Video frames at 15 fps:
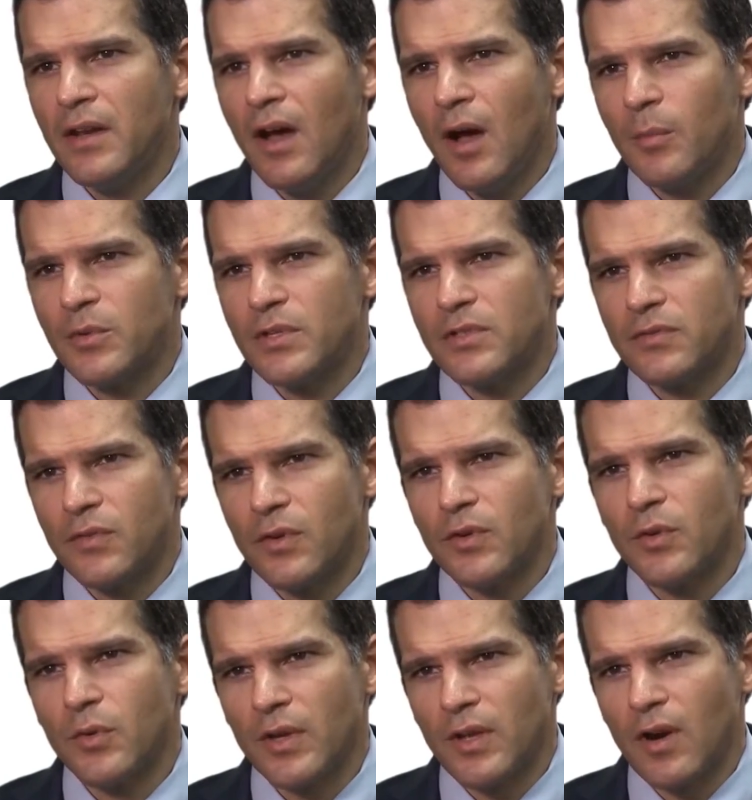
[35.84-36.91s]
options for
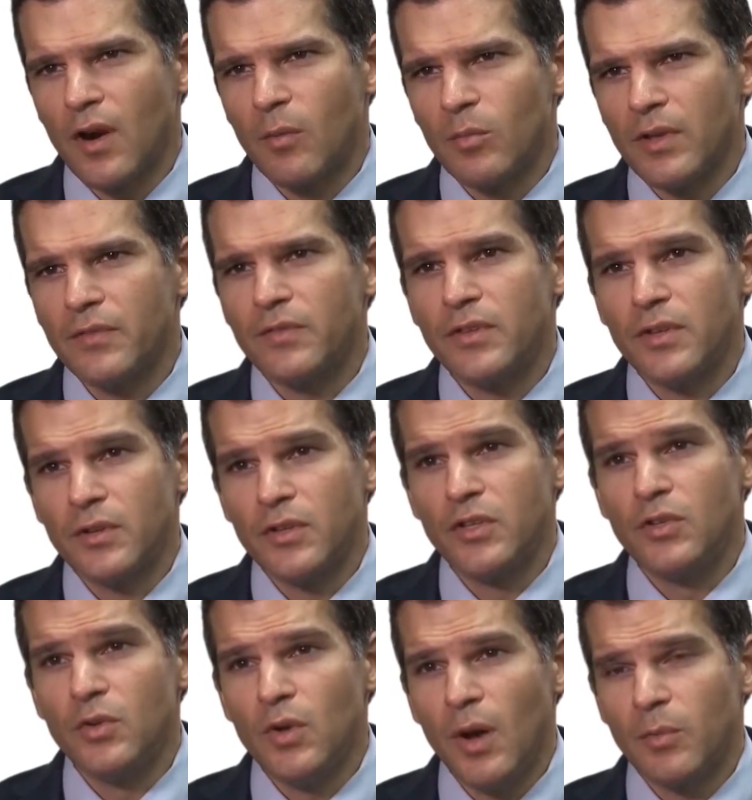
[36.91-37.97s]
doing an arm lift, the
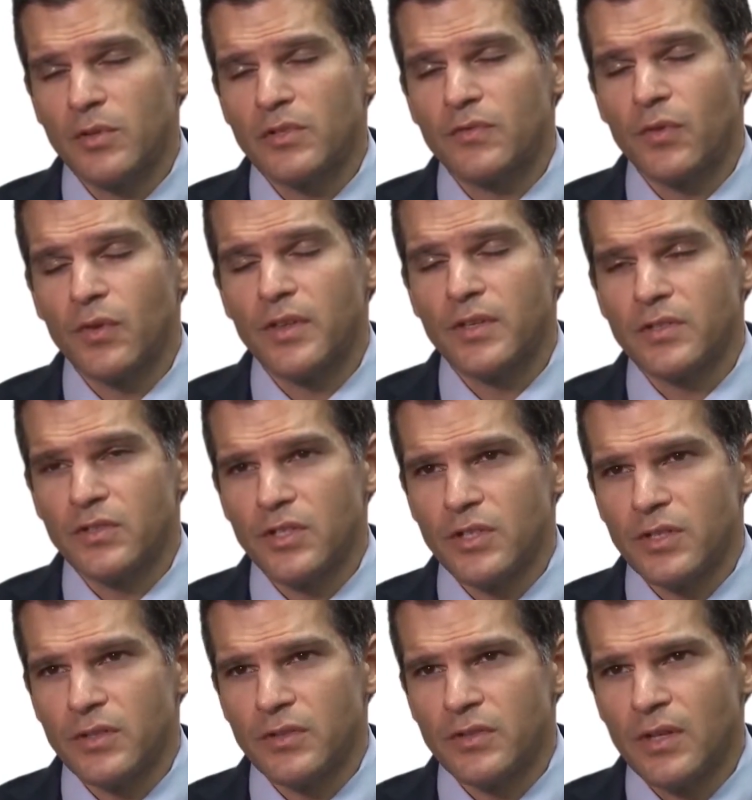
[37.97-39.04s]
two options for the
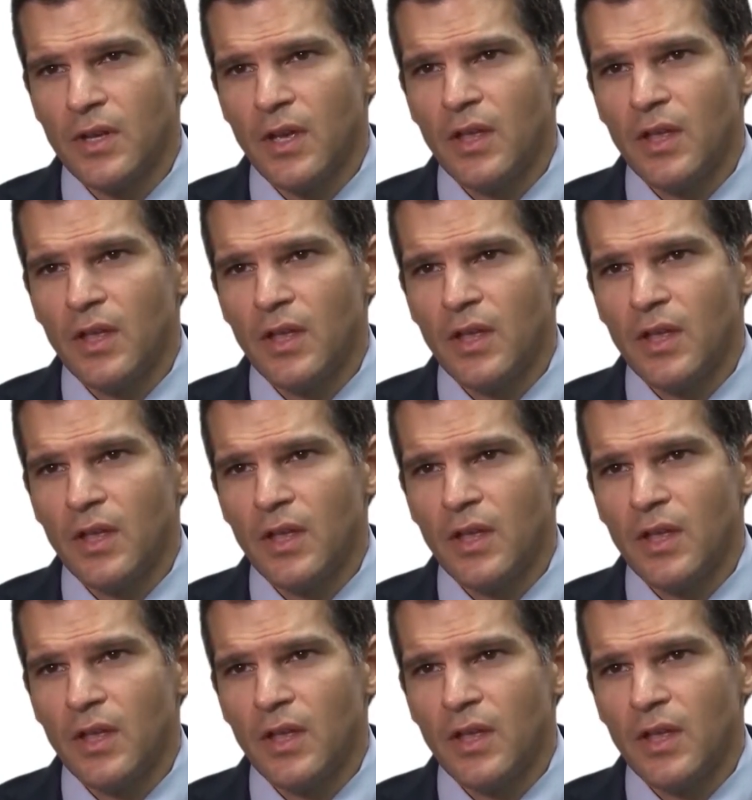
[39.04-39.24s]
incisions.